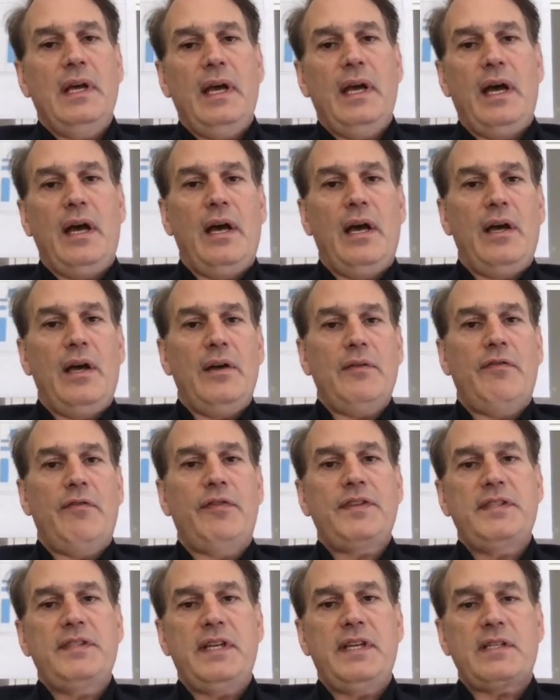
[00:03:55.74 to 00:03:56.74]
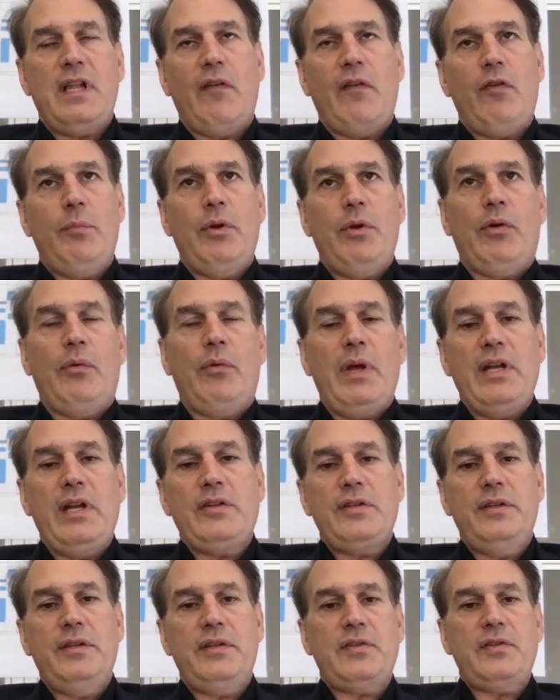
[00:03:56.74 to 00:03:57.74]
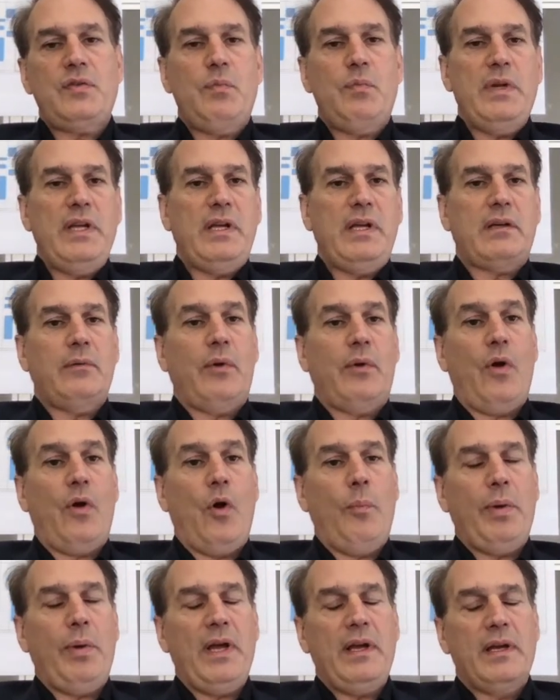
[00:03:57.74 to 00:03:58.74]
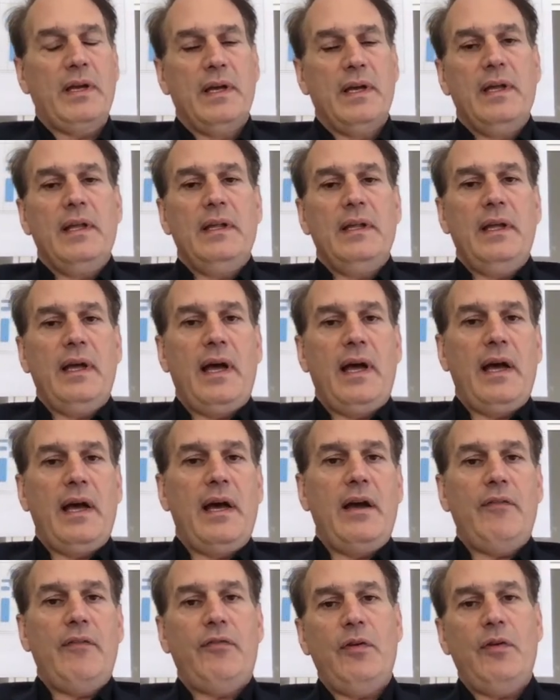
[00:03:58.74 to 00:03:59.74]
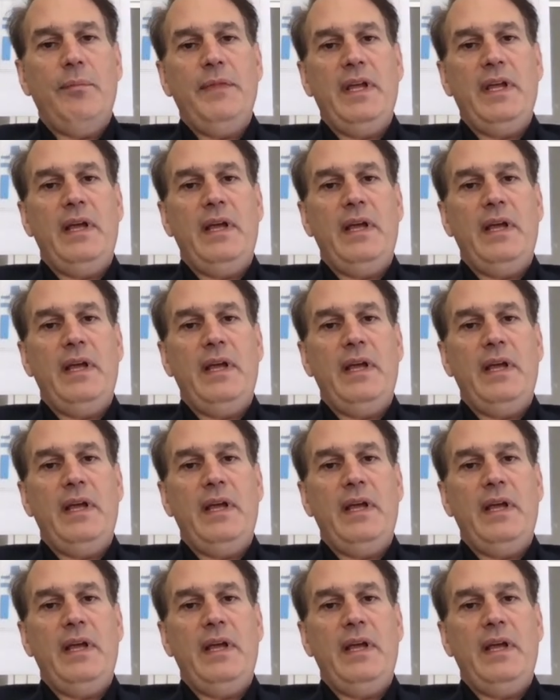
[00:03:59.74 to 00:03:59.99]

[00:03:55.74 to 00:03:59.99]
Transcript: Uh, sixth level we reached this week, we're hoping. Uh, from